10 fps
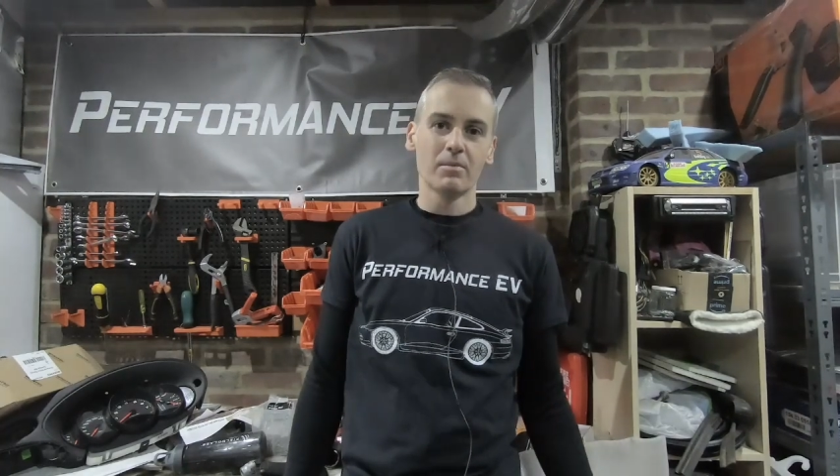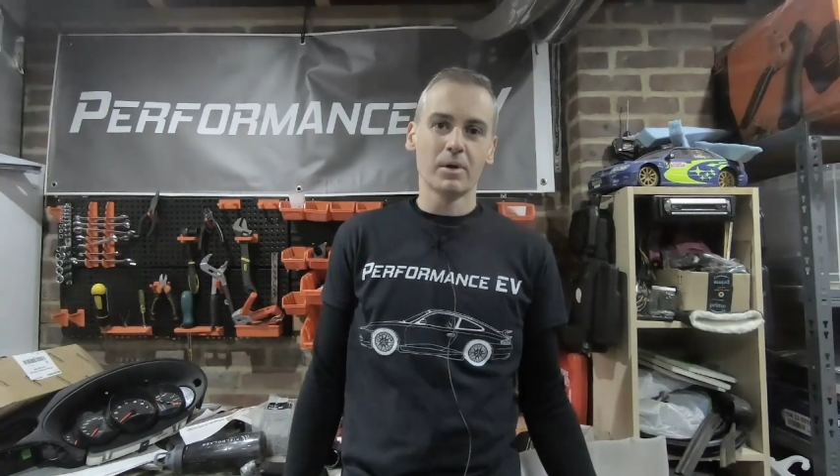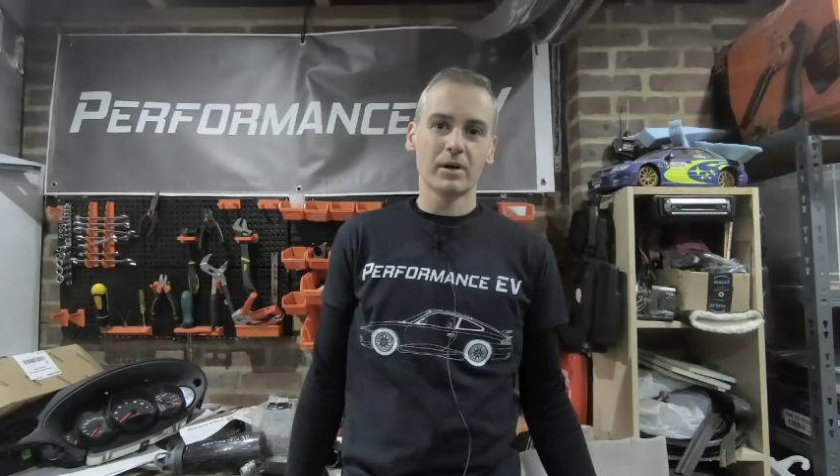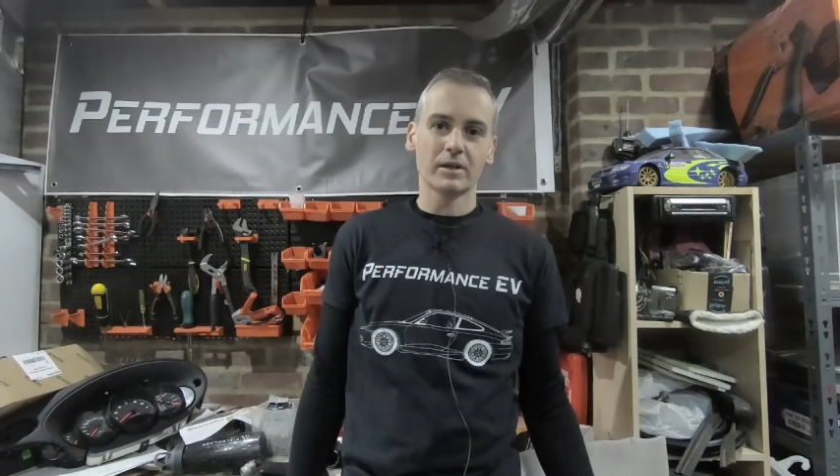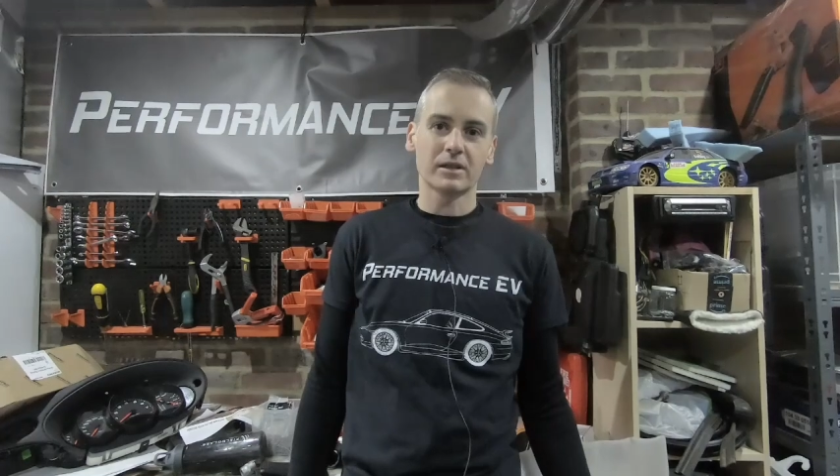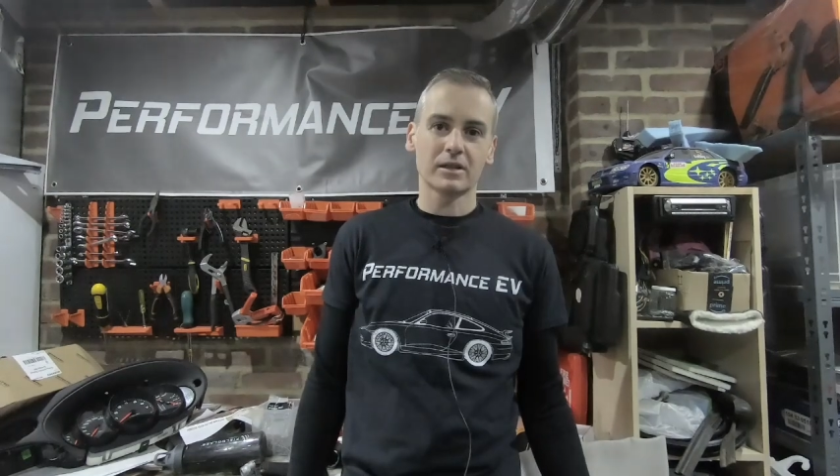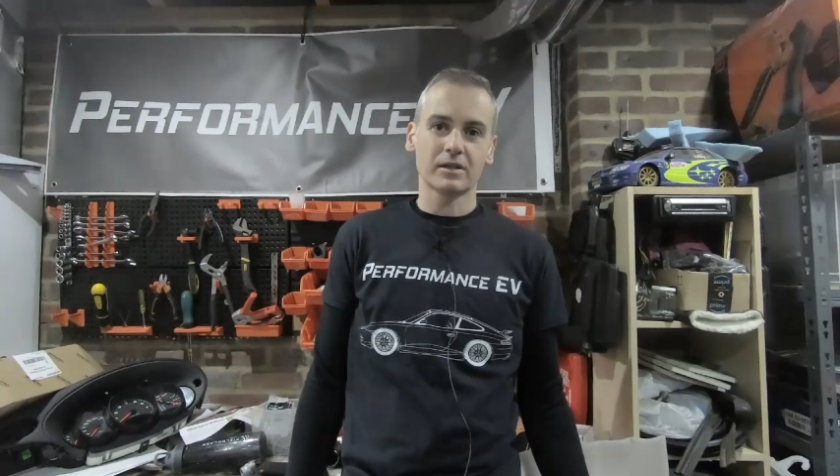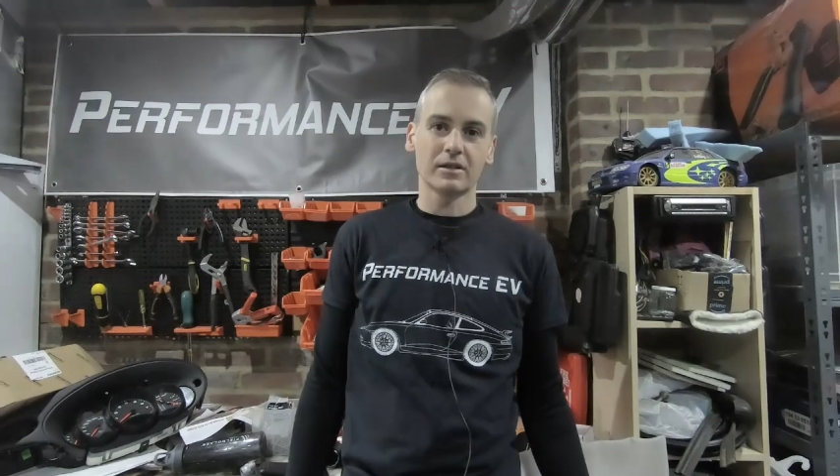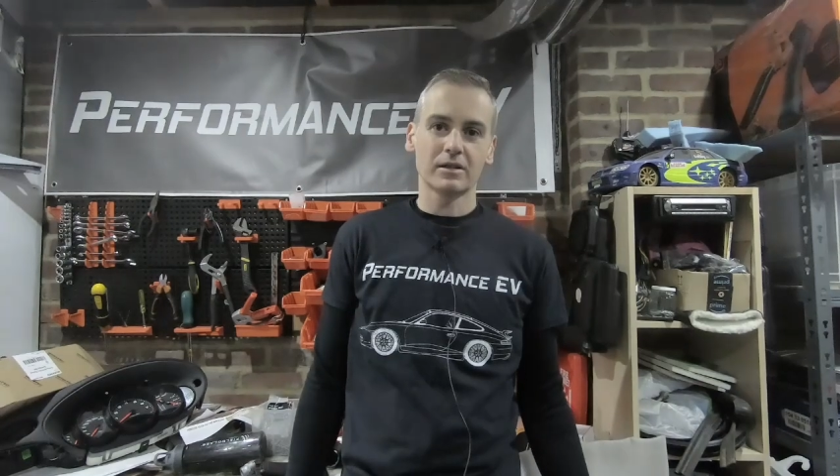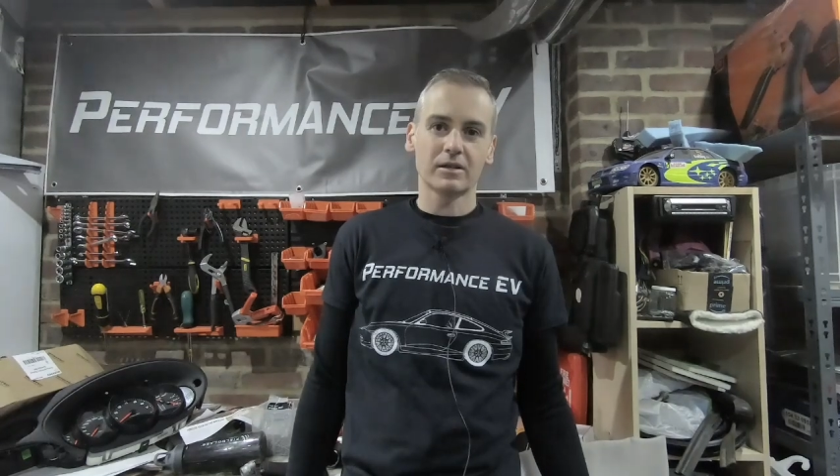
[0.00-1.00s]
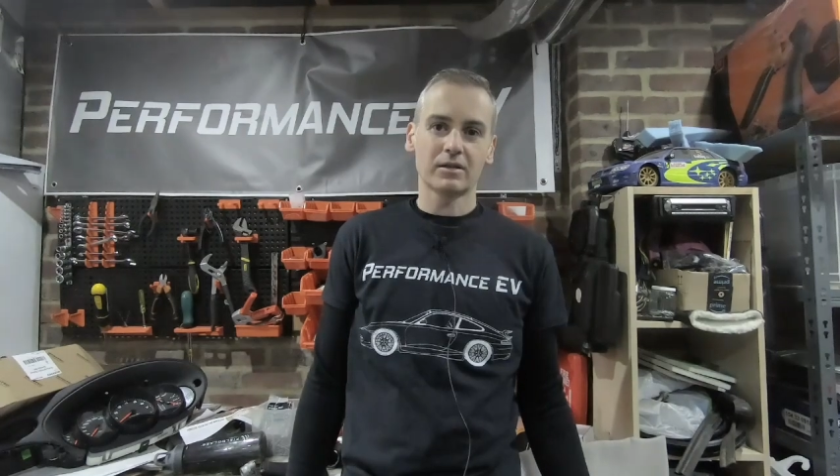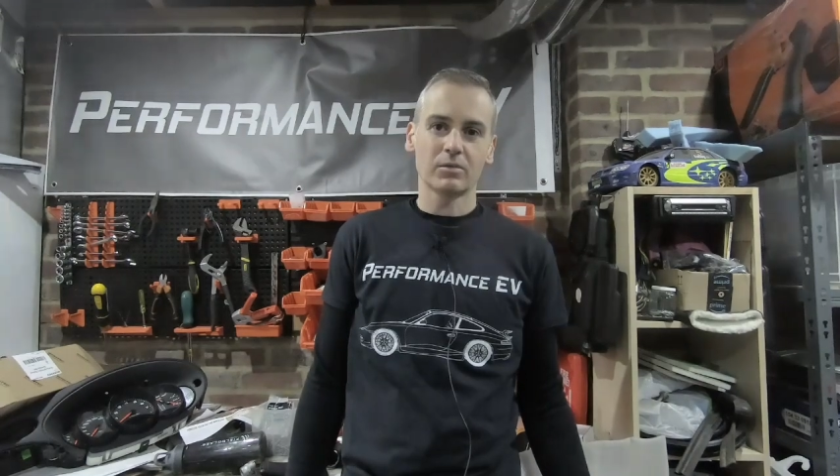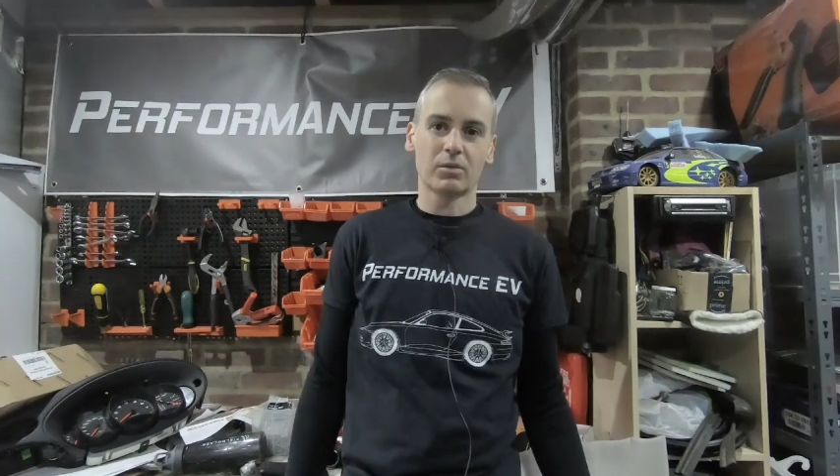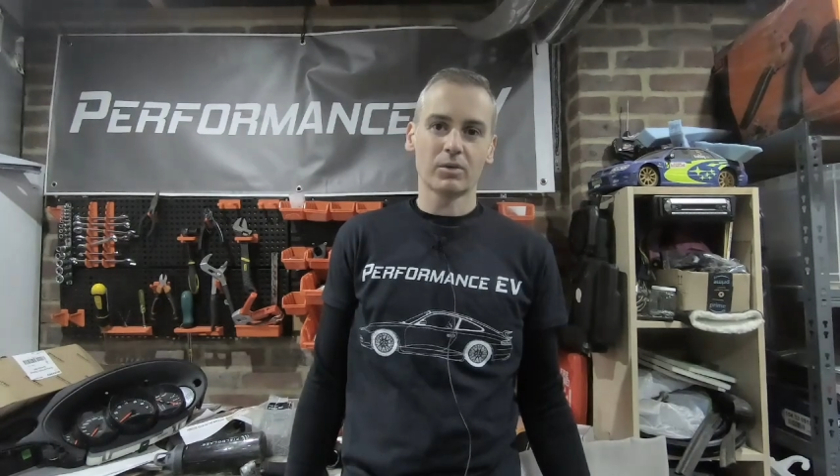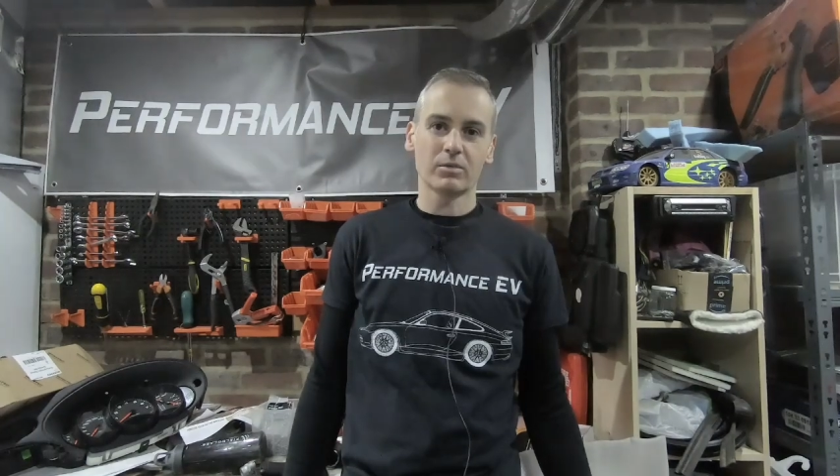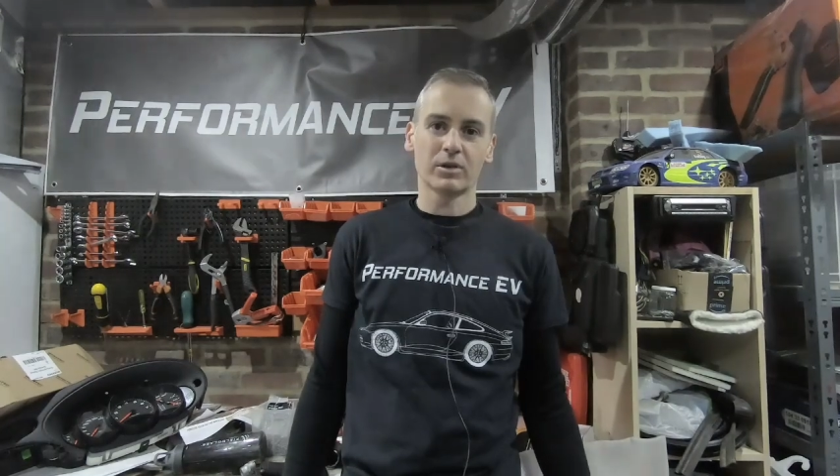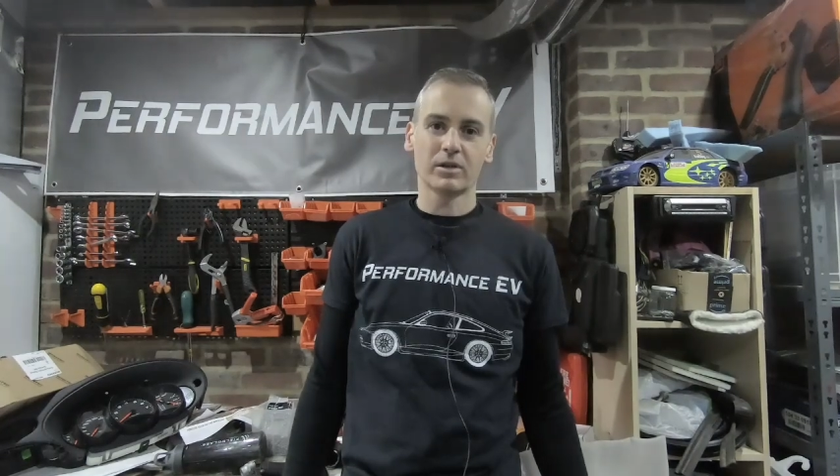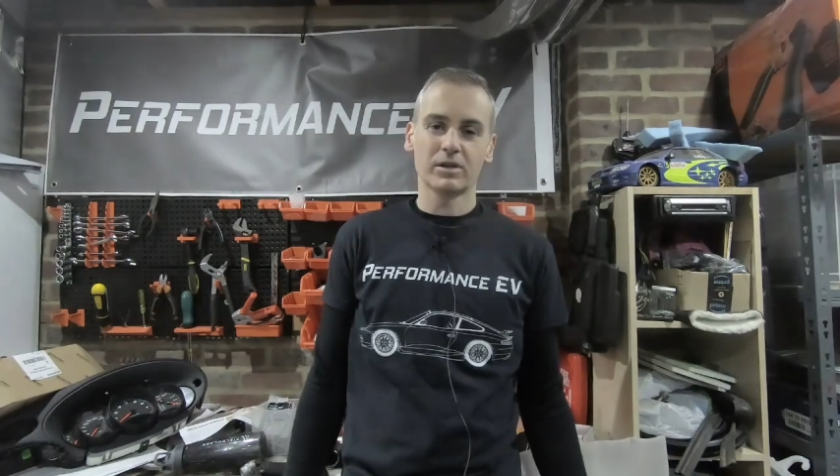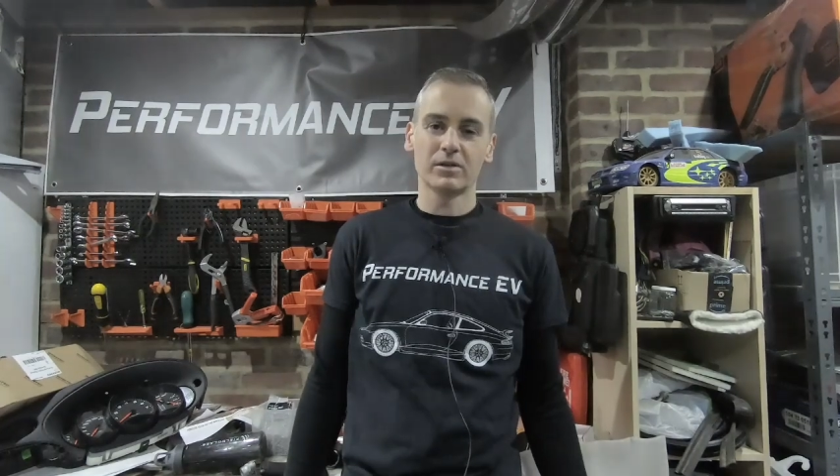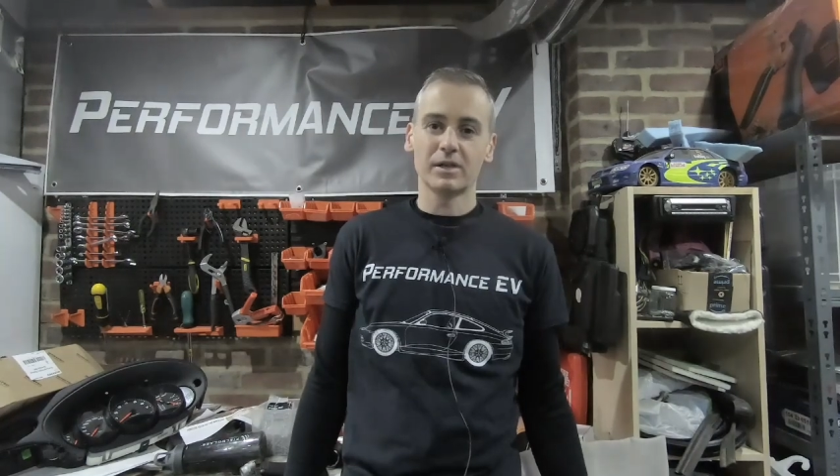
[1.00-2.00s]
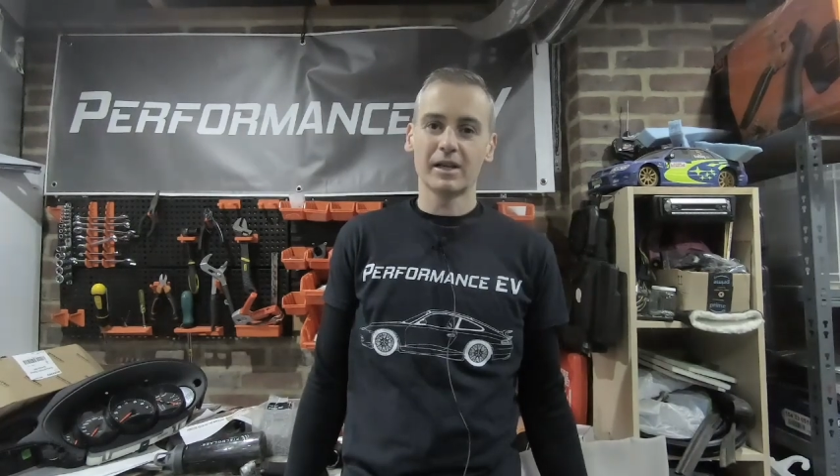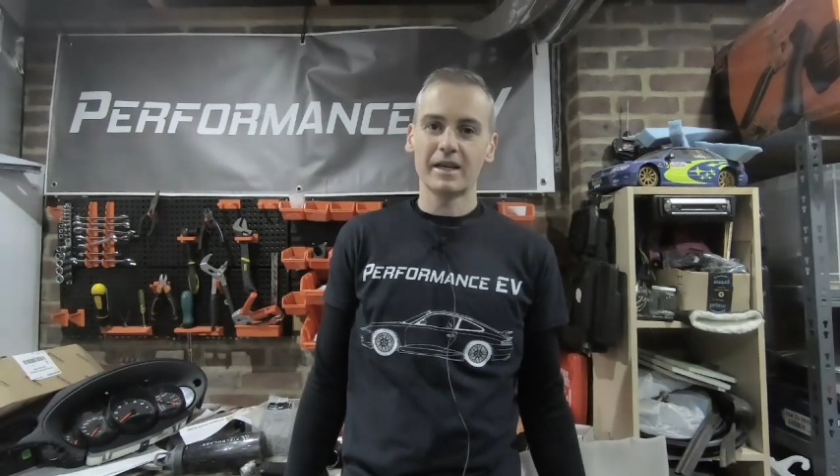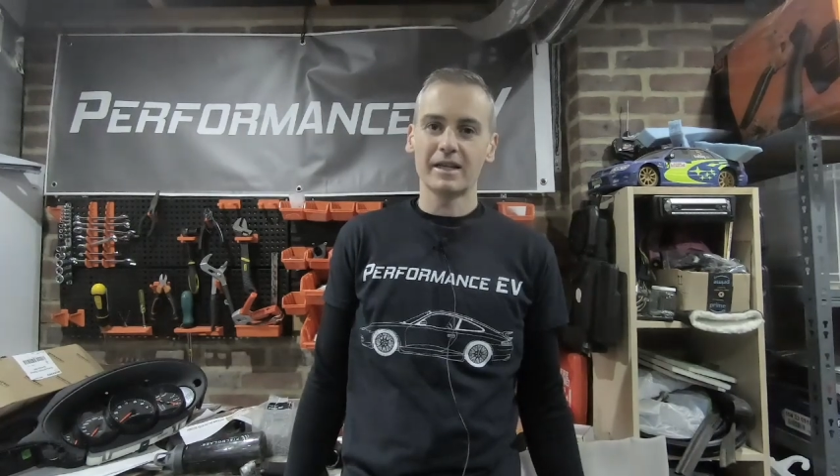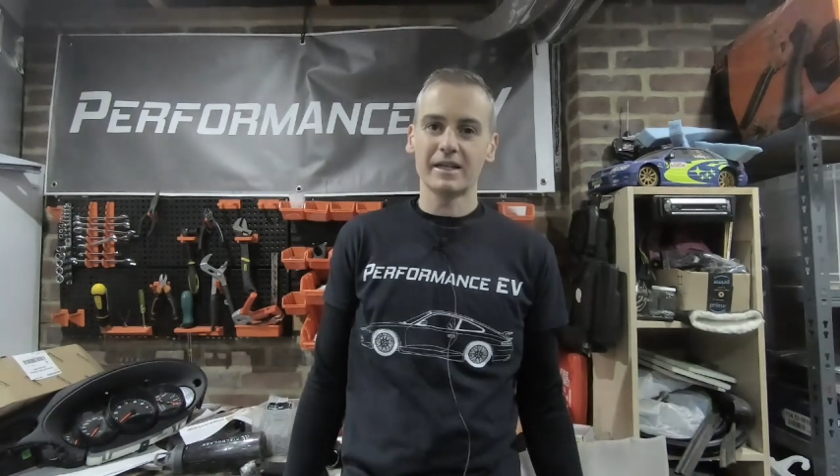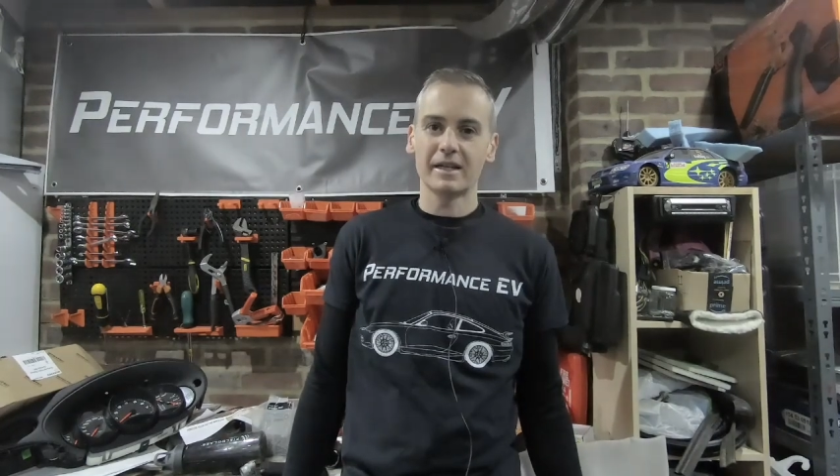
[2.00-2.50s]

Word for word: But what we're going to do today